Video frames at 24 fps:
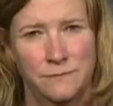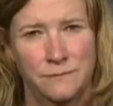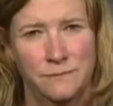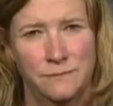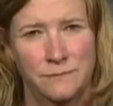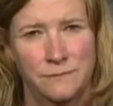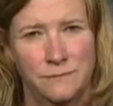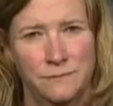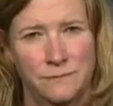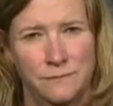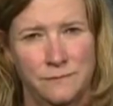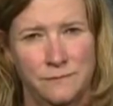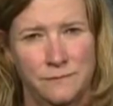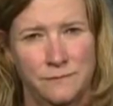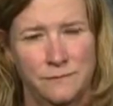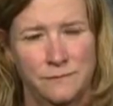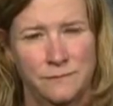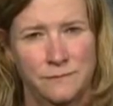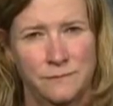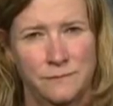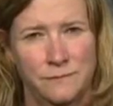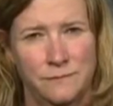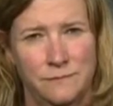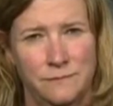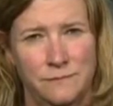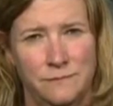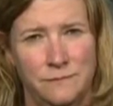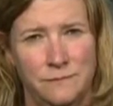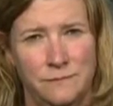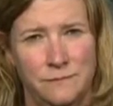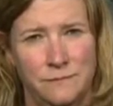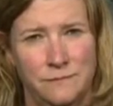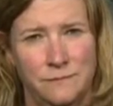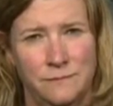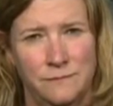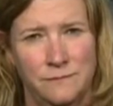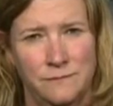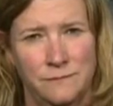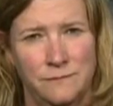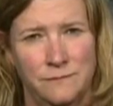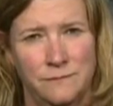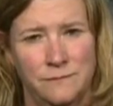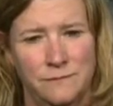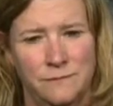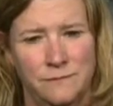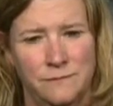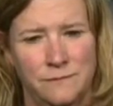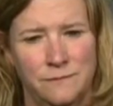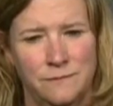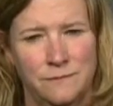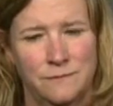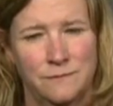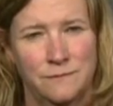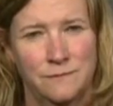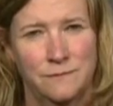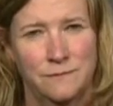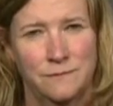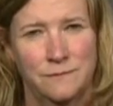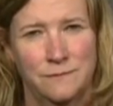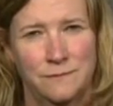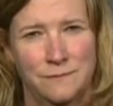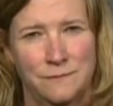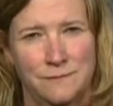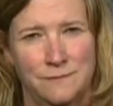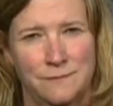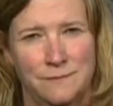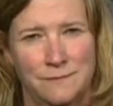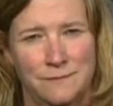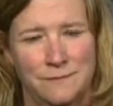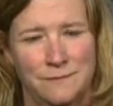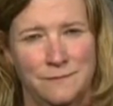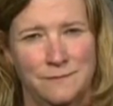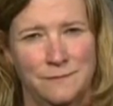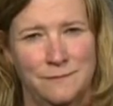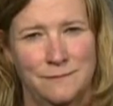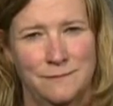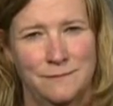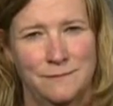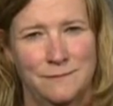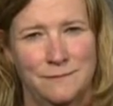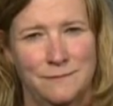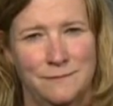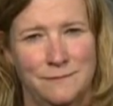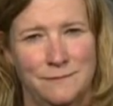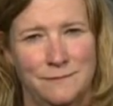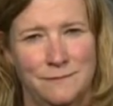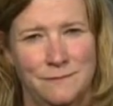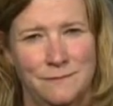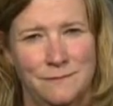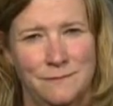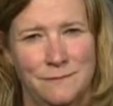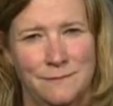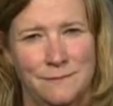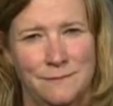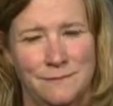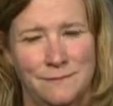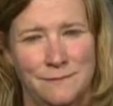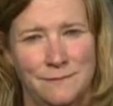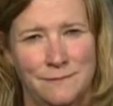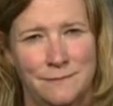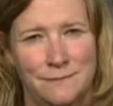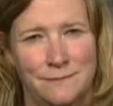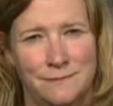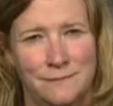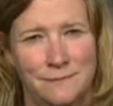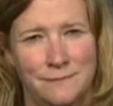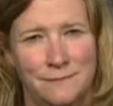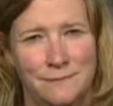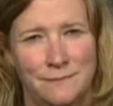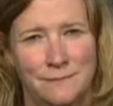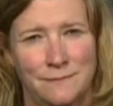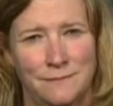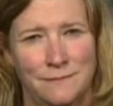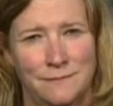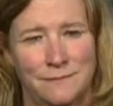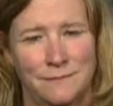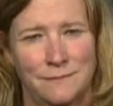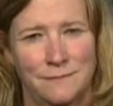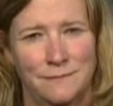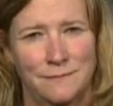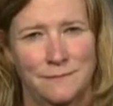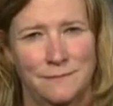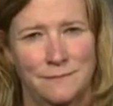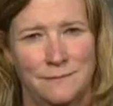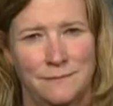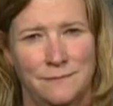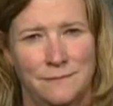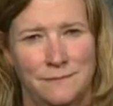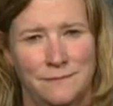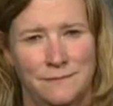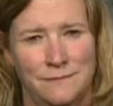The person shown says nothing.